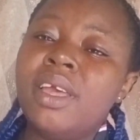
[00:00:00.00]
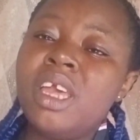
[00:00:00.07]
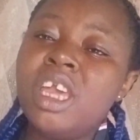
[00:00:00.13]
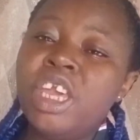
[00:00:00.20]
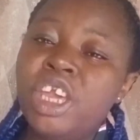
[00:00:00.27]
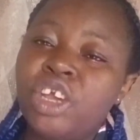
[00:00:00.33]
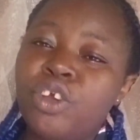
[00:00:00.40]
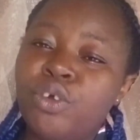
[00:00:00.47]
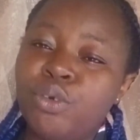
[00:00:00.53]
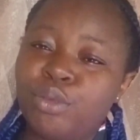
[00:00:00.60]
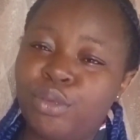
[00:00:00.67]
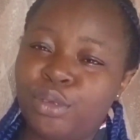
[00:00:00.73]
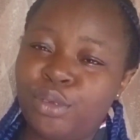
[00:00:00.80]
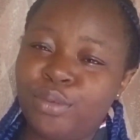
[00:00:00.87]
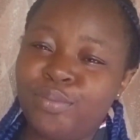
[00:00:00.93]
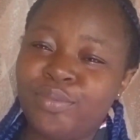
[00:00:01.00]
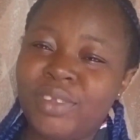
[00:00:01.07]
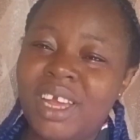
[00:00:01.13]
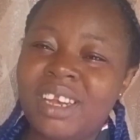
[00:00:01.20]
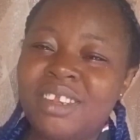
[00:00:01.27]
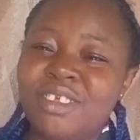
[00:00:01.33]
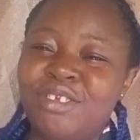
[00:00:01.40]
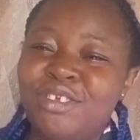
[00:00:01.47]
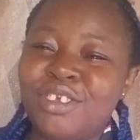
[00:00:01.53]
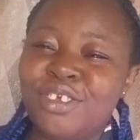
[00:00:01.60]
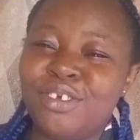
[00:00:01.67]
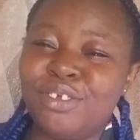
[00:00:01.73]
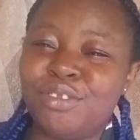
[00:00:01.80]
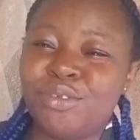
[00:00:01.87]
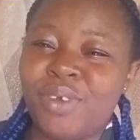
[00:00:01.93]
he goat and the she
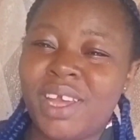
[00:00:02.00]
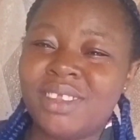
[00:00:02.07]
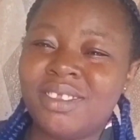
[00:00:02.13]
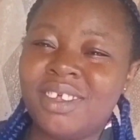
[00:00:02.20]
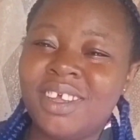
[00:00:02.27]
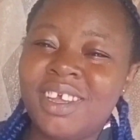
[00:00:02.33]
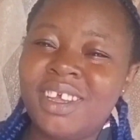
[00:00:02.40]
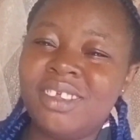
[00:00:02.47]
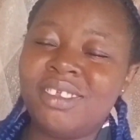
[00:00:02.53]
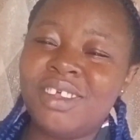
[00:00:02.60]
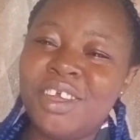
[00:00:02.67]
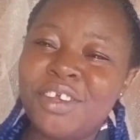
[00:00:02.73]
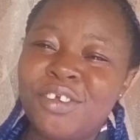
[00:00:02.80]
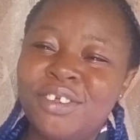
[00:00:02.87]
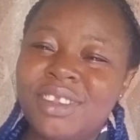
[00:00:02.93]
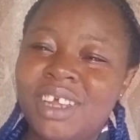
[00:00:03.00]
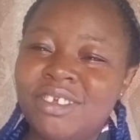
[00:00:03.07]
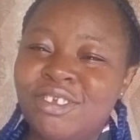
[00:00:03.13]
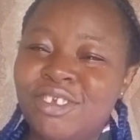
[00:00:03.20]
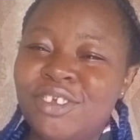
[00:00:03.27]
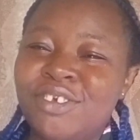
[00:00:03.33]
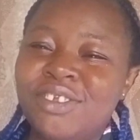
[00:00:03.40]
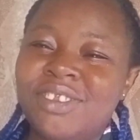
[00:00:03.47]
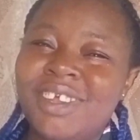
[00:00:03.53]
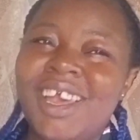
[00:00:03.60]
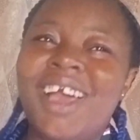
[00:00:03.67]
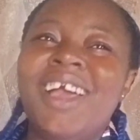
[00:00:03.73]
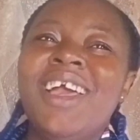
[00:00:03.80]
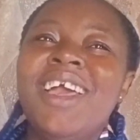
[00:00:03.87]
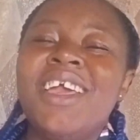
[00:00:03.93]
goat, right? Is he goat and she goat.
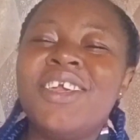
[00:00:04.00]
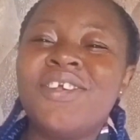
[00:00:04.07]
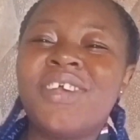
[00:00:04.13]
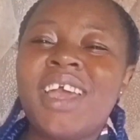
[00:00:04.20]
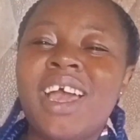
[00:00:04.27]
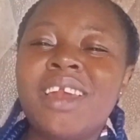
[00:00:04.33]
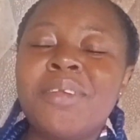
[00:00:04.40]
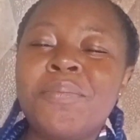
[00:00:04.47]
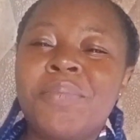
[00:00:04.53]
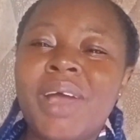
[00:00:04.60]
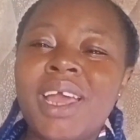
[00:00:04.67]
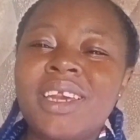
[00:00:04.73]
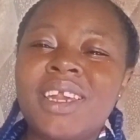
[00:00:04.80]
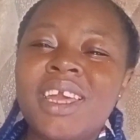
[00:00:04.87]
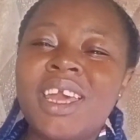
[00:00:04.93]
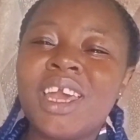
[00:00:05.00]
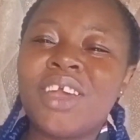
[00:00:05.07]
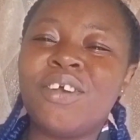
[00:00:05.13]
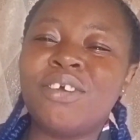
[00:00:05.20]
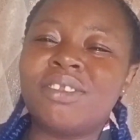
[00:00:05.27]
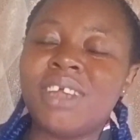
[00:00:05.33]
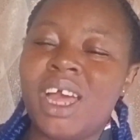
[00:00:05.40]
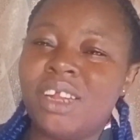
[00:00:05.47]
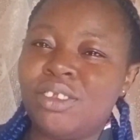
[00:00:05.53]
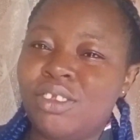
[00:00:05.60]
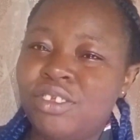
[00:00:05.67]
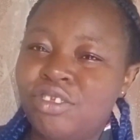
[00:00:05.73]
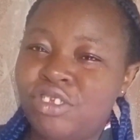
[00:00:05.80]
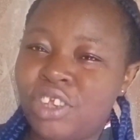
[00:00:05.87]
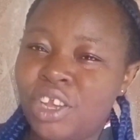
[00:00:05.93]
Yeah, you can buy the he goat and
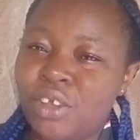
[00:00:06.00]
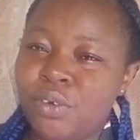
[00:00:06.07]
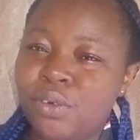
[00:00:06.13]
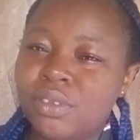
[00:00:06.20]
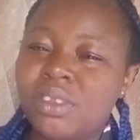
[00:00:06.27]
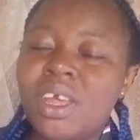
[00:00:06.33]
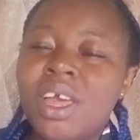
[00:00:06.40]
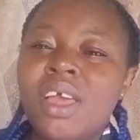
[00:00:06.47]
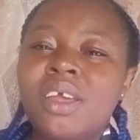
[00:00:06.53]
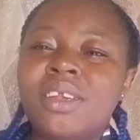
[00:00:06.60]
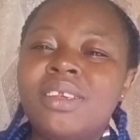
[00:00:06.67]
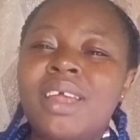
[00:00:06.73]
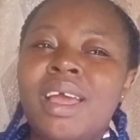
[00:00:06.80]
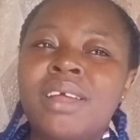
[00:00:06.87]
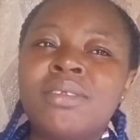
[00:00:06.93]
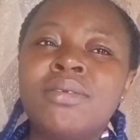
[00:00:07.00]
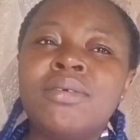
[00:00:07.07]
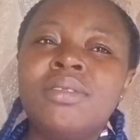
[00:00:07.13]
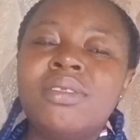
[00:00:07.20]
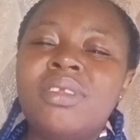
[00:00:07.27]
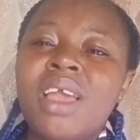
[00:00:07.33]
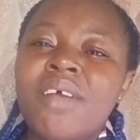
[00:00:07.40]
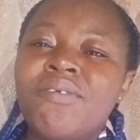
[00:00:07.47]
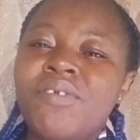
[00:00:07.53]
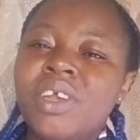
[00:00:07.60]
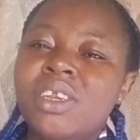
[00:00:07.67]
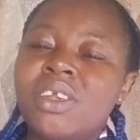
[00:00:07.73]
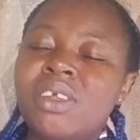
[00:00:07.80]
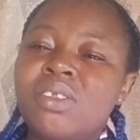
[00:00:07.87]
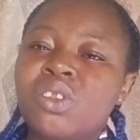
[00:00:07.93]
she goat. Then their
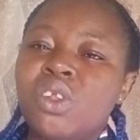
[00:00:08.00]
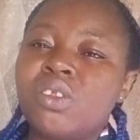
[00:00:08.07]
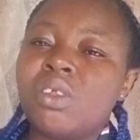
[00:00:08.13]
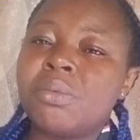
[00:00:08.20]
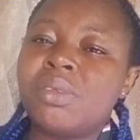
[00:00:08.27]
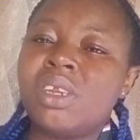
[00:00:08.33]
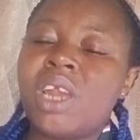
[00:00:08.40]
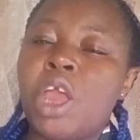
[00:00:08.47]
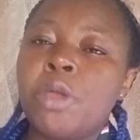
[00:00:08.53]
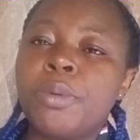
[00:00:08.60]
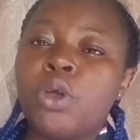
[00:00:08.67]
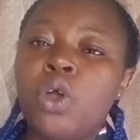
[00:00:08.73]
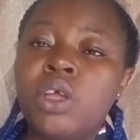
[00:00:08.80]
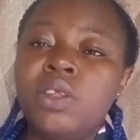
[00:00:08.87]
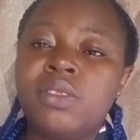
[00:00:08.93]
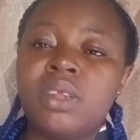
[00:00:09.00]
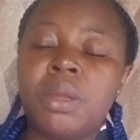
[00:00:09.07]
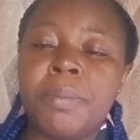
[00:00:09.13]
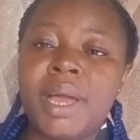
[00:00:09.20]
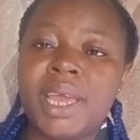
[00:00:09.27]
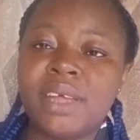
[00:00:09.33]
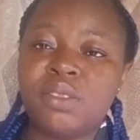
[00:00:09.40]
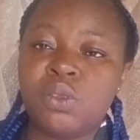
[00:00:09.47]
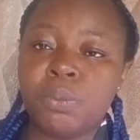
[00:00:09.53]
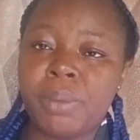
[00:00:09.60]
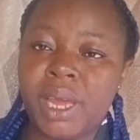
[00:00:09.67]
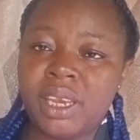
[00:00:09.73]
feed is not something that you'll be going to the market to buy